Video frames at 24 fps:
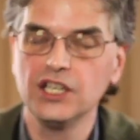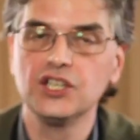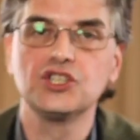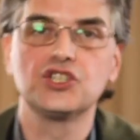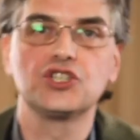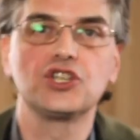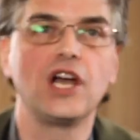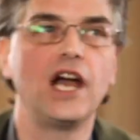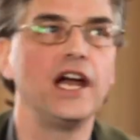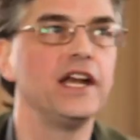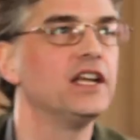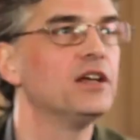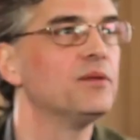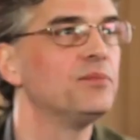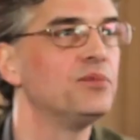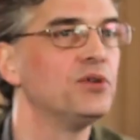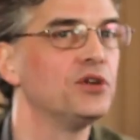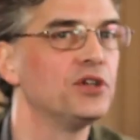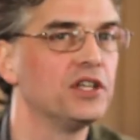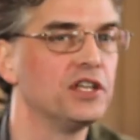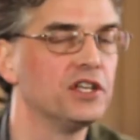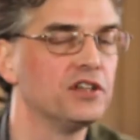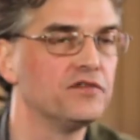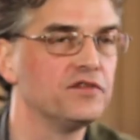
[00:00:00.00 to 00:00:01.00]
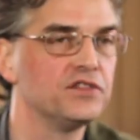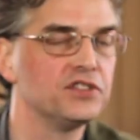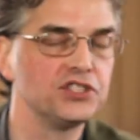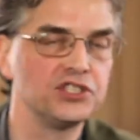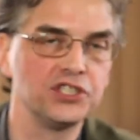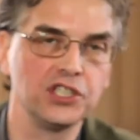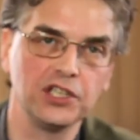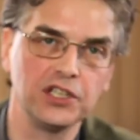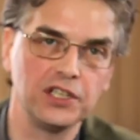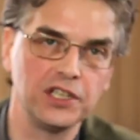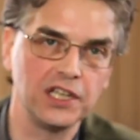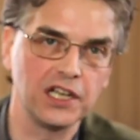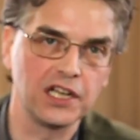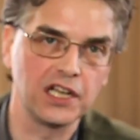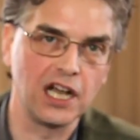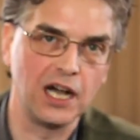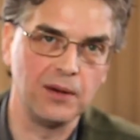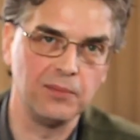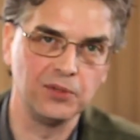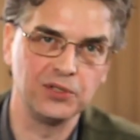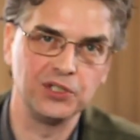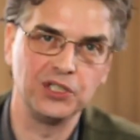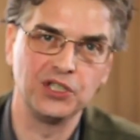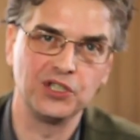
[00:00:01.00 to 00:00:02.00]
China put in a facility a
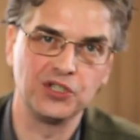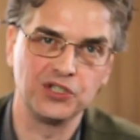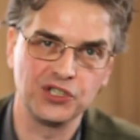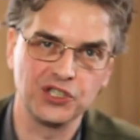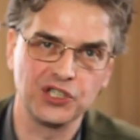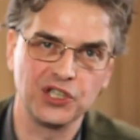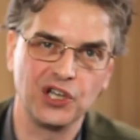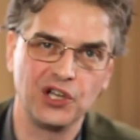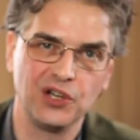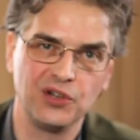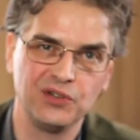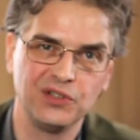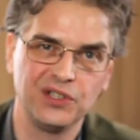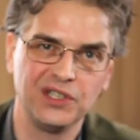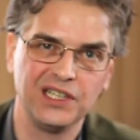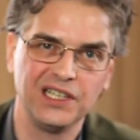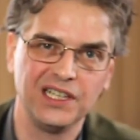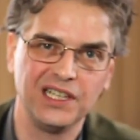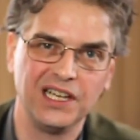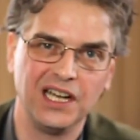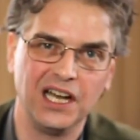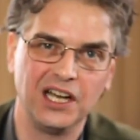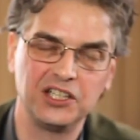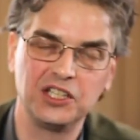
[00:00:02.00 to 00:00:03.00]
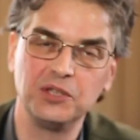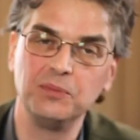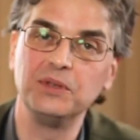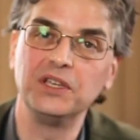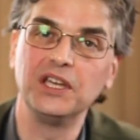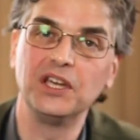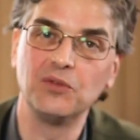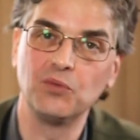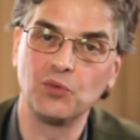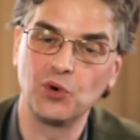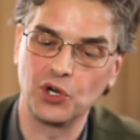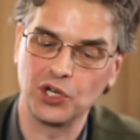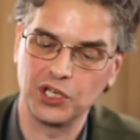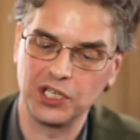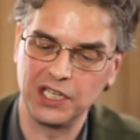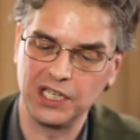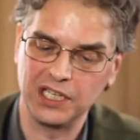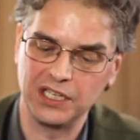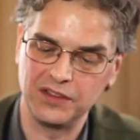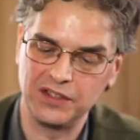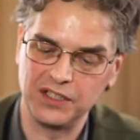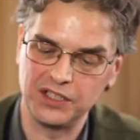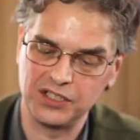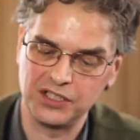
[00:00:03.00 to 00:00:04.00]
couple years ago to begin working
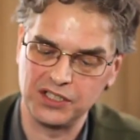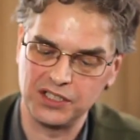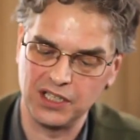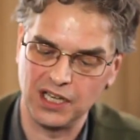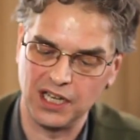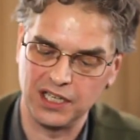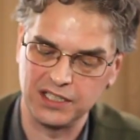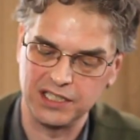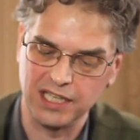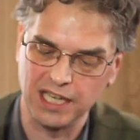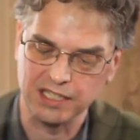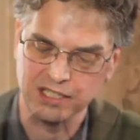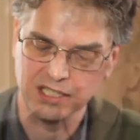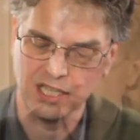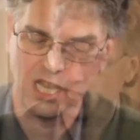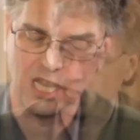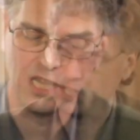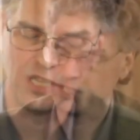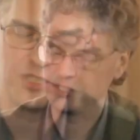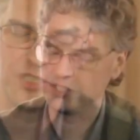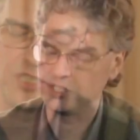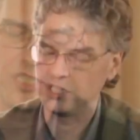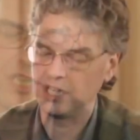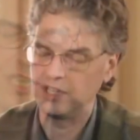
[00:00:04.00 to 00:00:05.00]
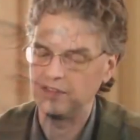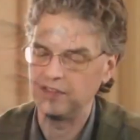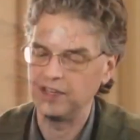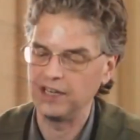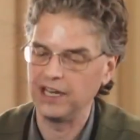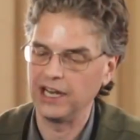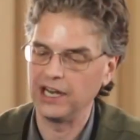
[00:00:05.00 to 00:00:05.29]
in this technology. And then